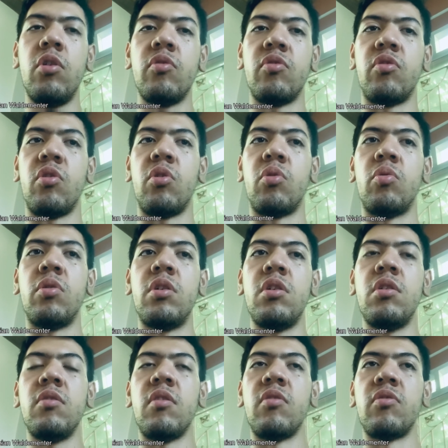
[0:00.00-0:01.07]
So
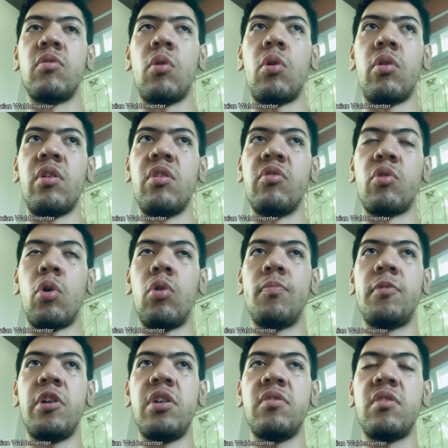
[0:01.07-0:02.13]
this this whole
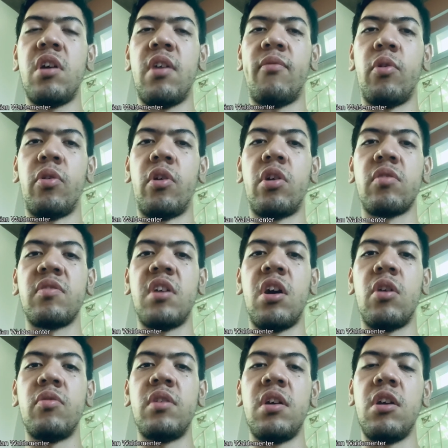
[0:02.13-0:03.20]
place have a
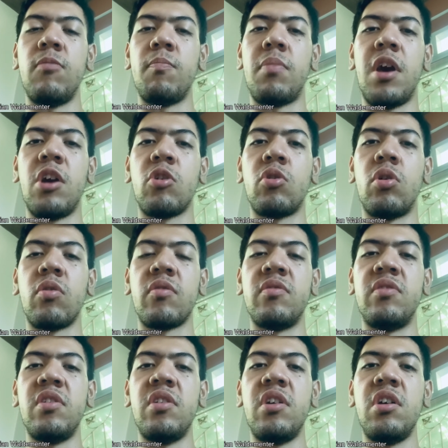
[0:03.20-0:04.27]
lockdown in Bangkok
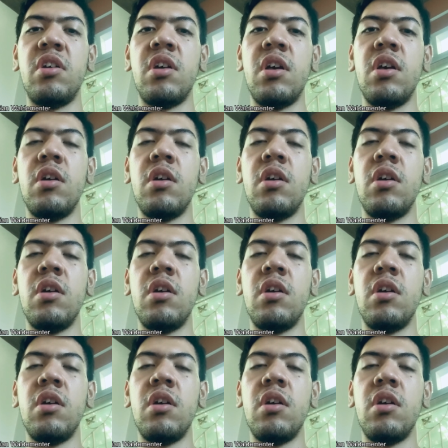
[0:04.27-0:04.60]
City,